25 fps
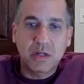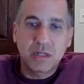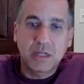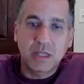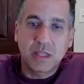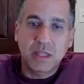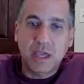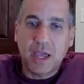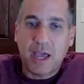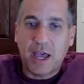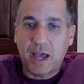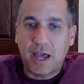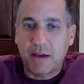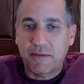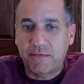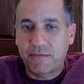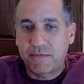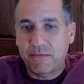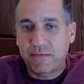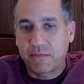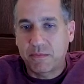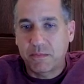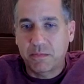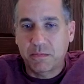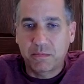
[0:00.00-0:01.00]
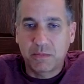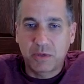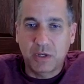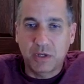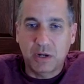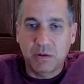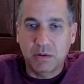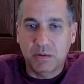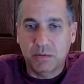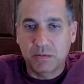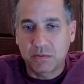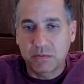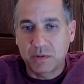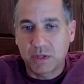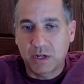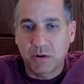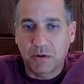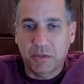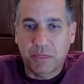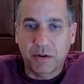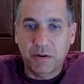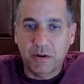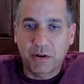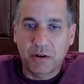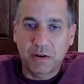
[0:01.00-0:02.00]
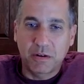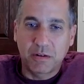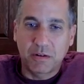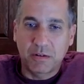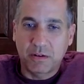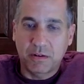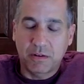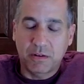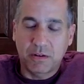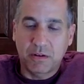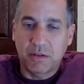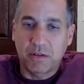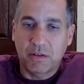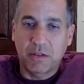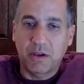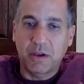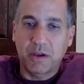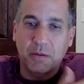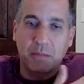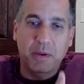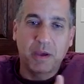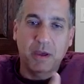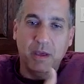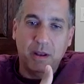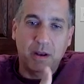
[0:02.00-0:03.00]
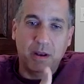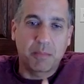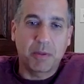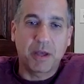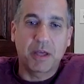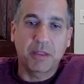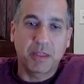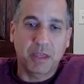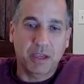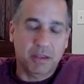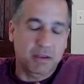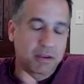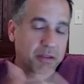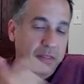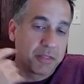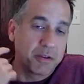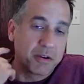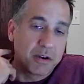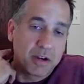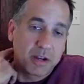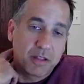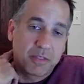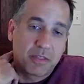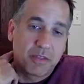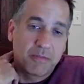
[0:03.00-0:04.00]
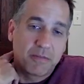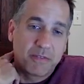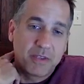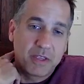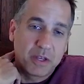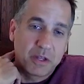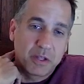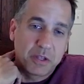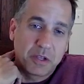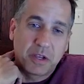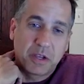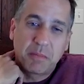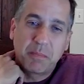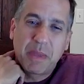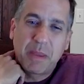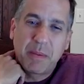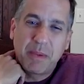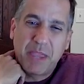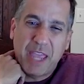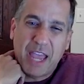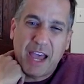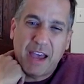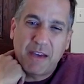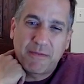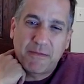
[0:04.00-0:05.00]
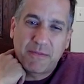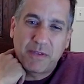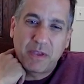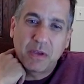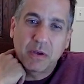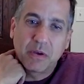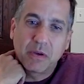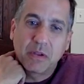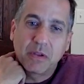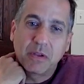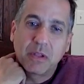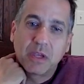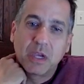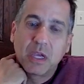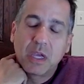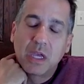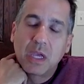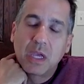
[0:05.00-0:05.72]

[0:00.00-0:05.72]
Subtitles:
to the half, third at about like a third of the field, maybe half field.